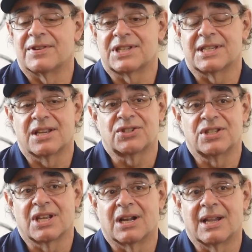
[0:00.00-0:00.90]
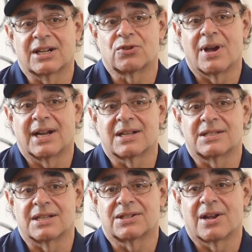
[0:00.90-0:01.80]
of assist. She's got an electronic
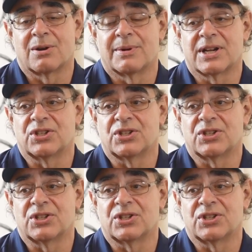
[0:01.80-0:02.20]
assist on her bike.